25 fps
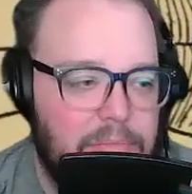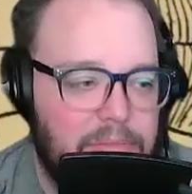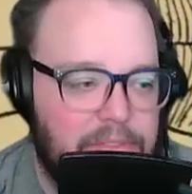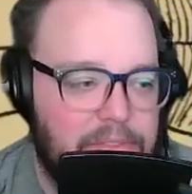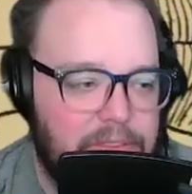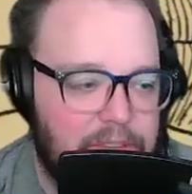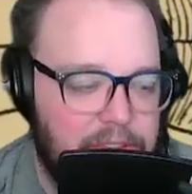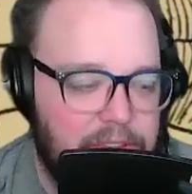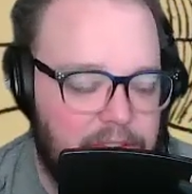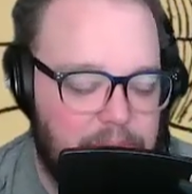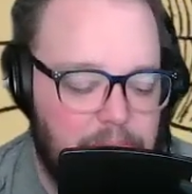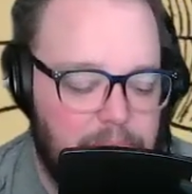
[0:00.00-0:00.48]

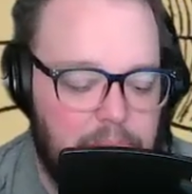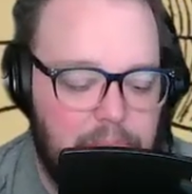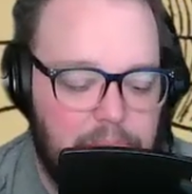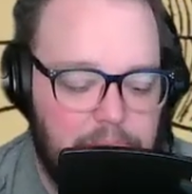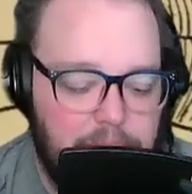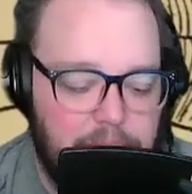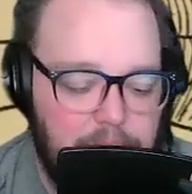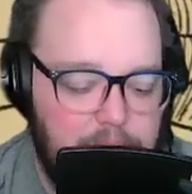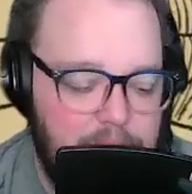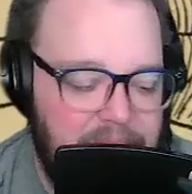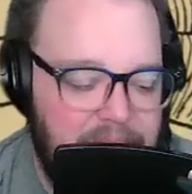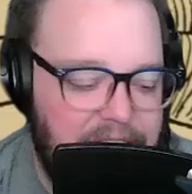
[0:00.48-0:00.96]
It's just
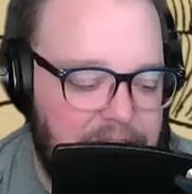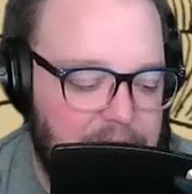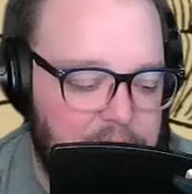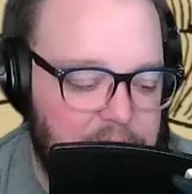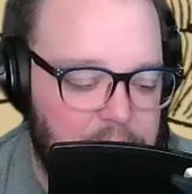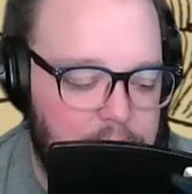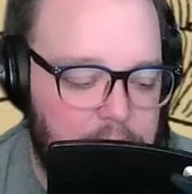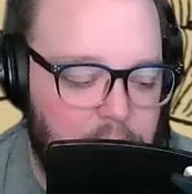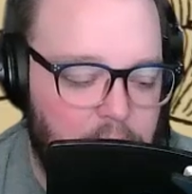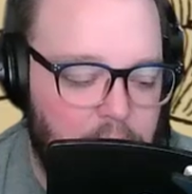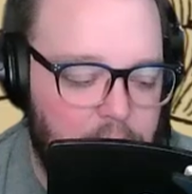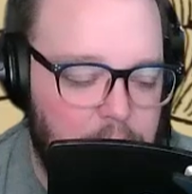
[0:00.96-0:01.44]
made out
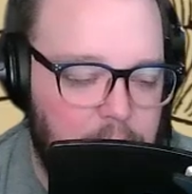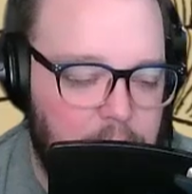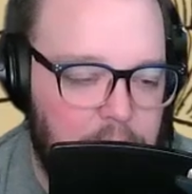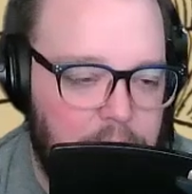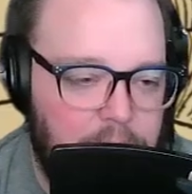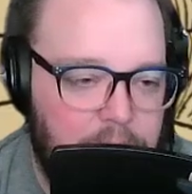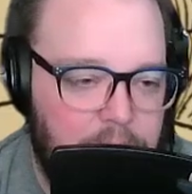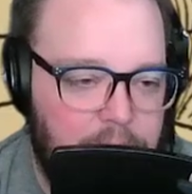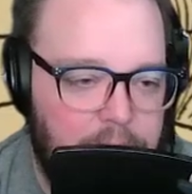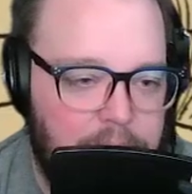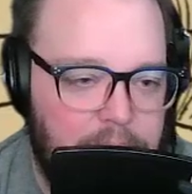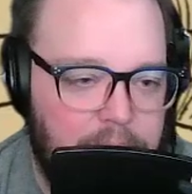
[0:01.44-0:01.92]
of
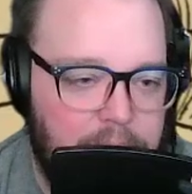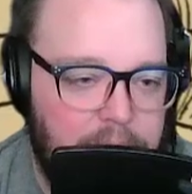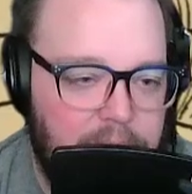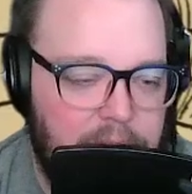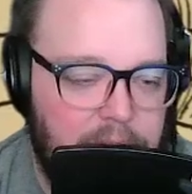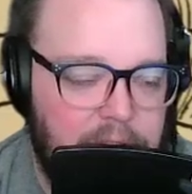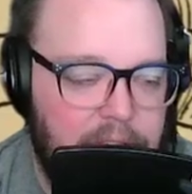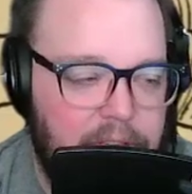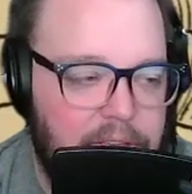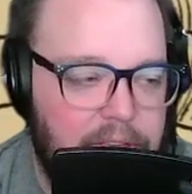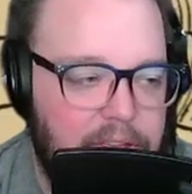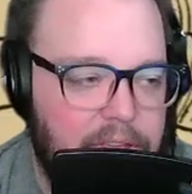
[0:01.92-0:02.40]
marble.
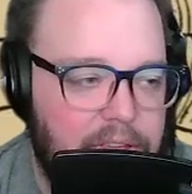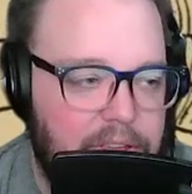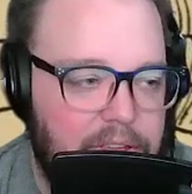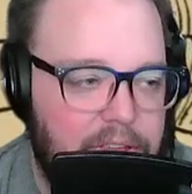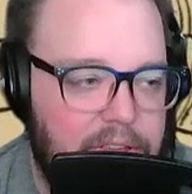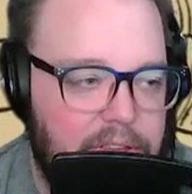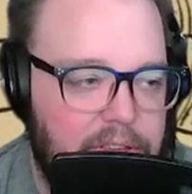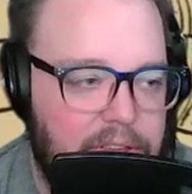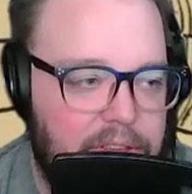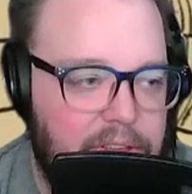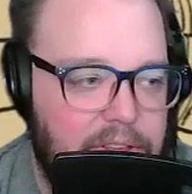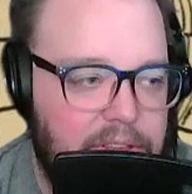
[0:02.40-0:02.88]

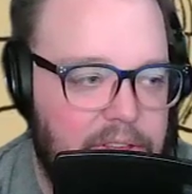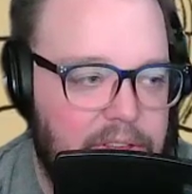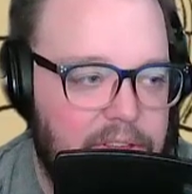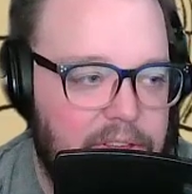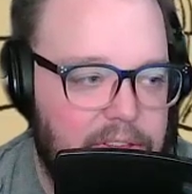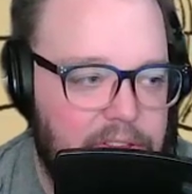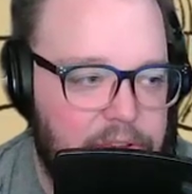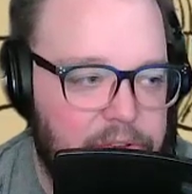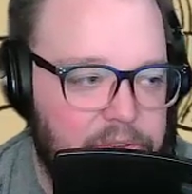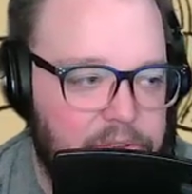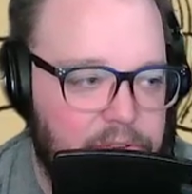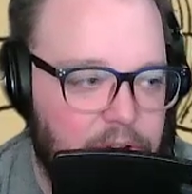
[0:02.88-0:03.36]

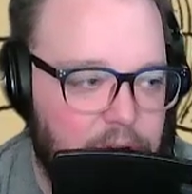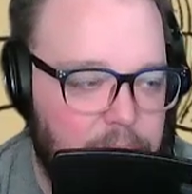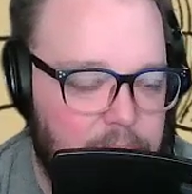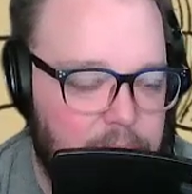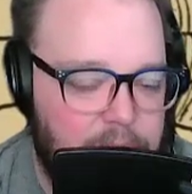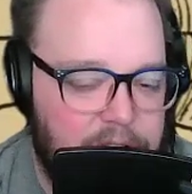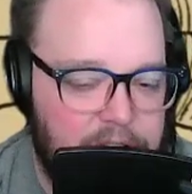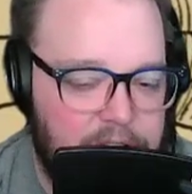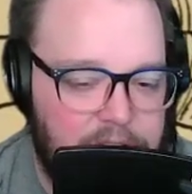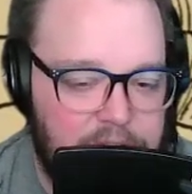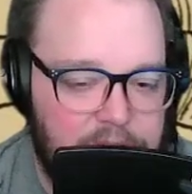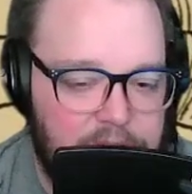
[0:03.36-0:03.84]
You start
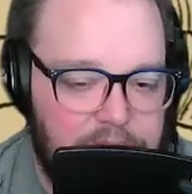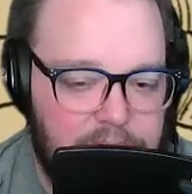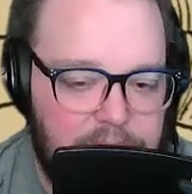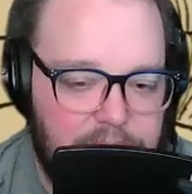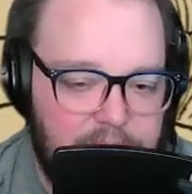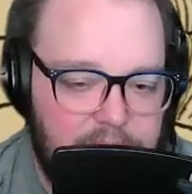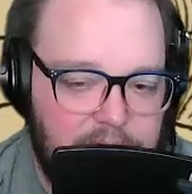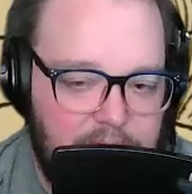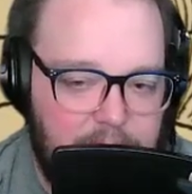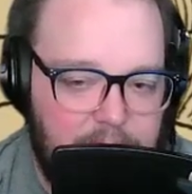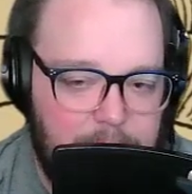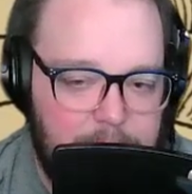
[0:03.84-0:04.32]
running
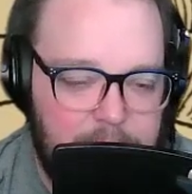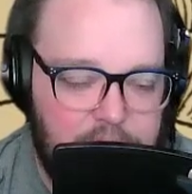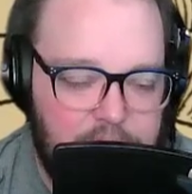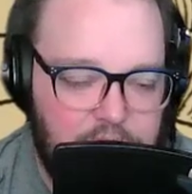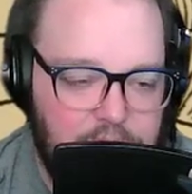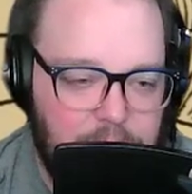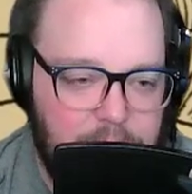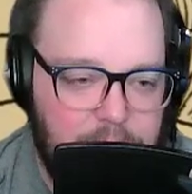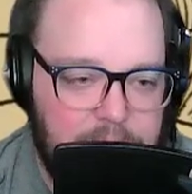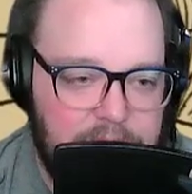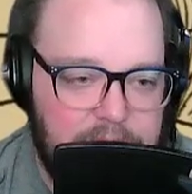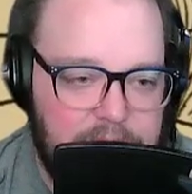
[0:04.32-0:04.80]
comedy
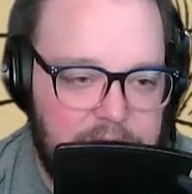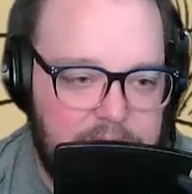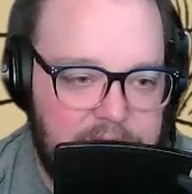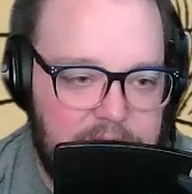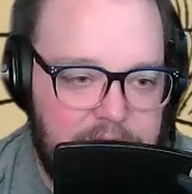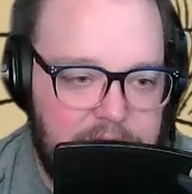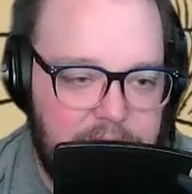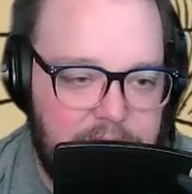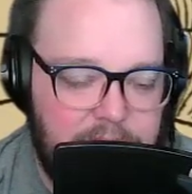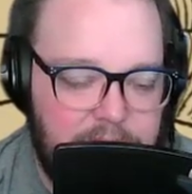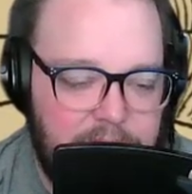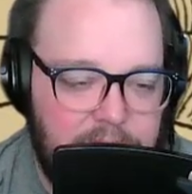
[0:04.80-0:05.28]
shows in
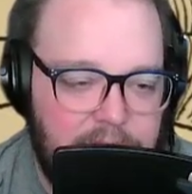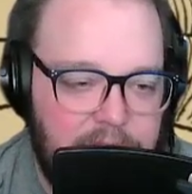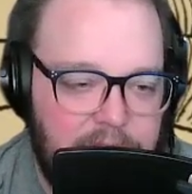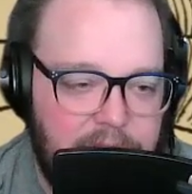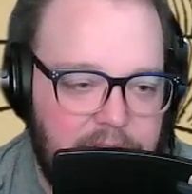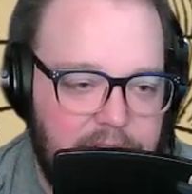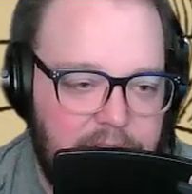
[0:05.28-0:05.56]
there.